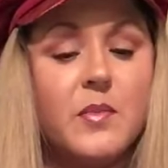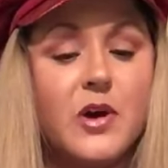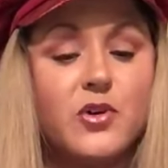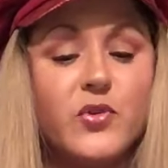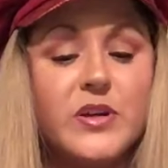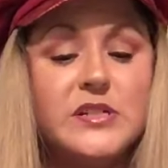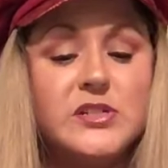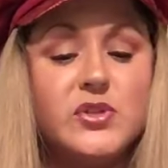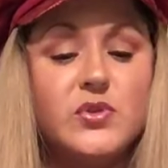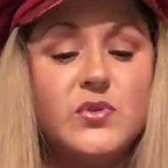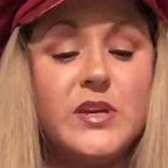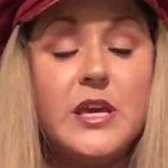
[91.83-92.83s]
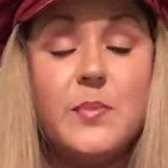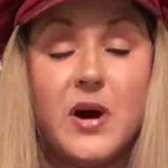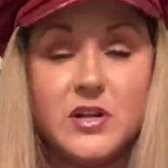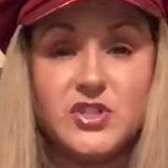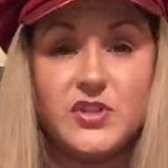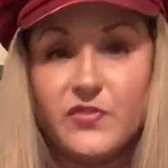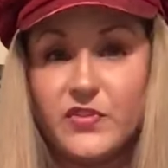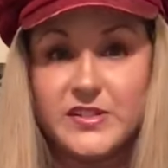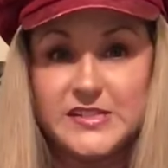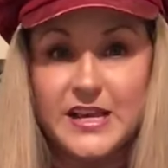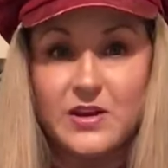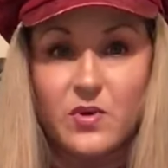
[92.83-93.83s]
agreed to keep Hachi for the
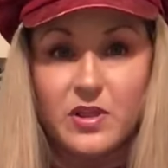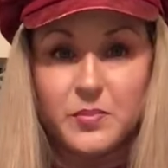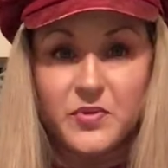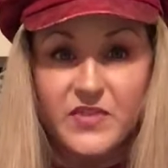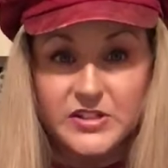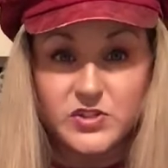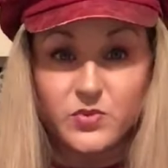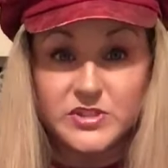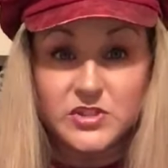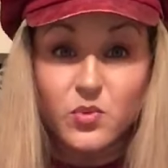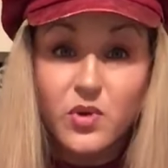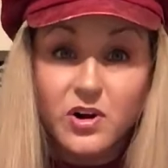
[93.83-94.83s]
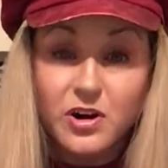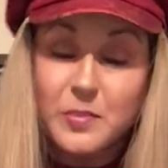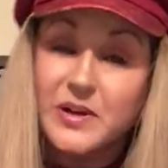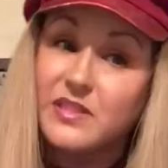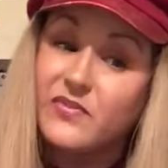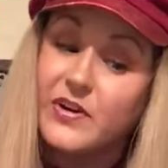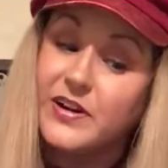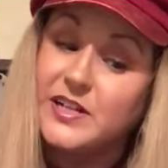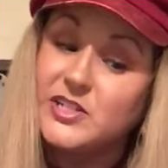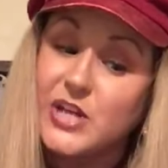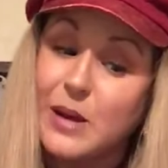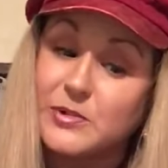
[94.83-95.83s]
day while the professor went to work. But at the very end
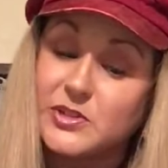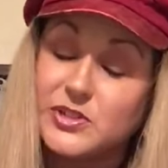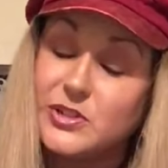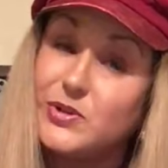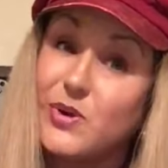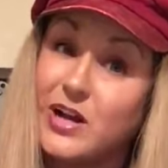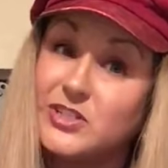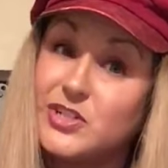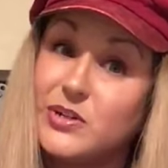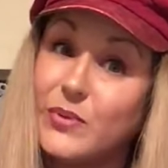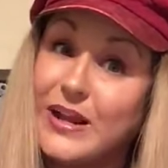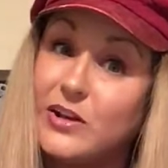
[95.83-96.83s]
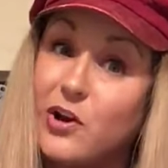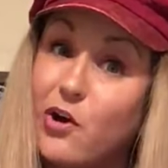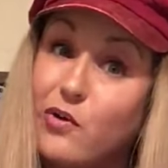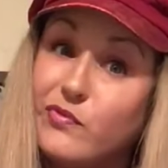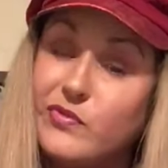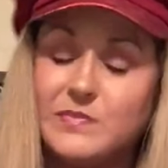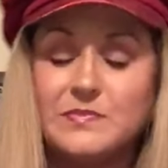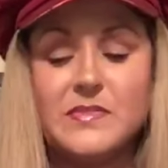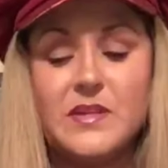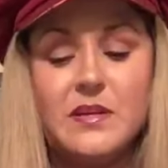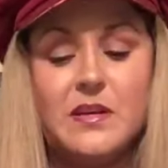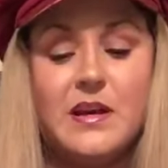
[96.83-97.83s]
of chapter 2, Hachi ran off.
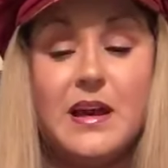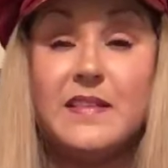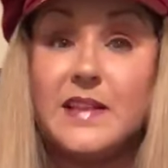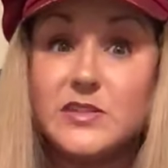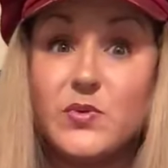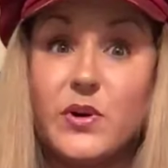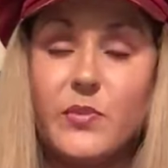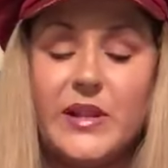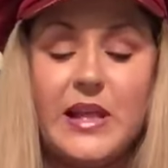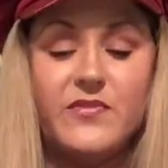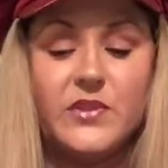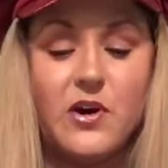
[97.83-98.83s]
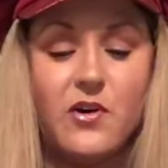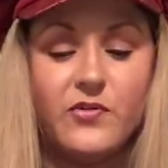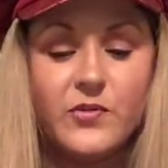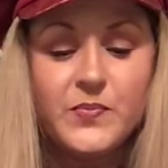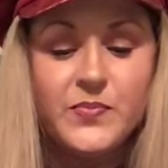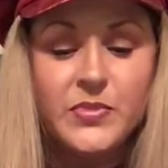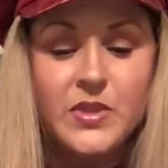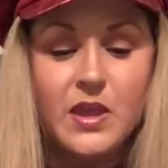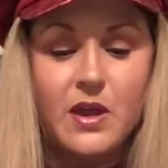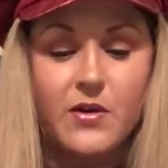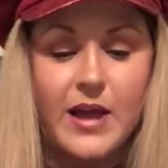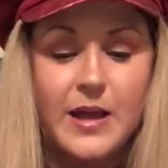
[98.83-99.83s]
And that's where we left off.
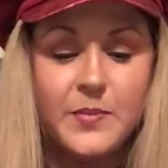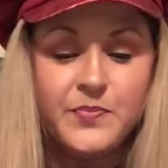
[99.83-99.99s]
Okay.